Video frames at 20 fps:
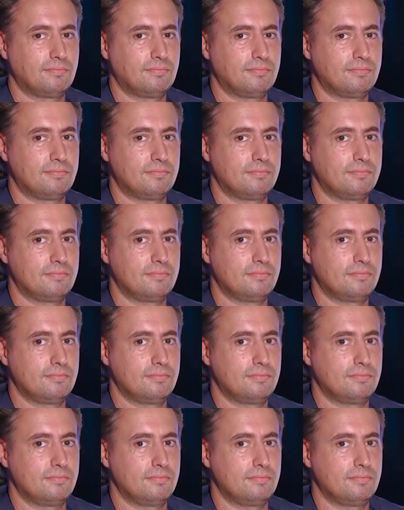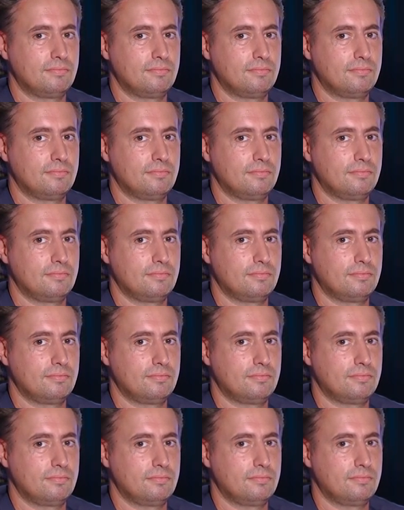
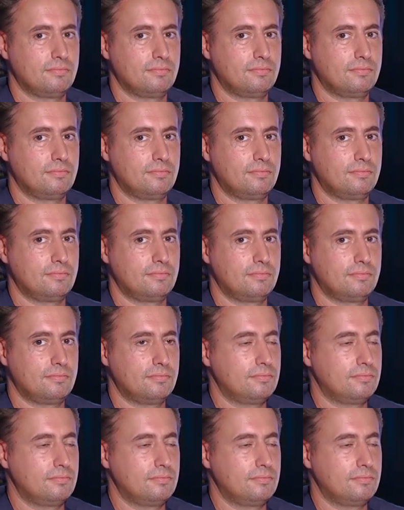The person shown says nothing.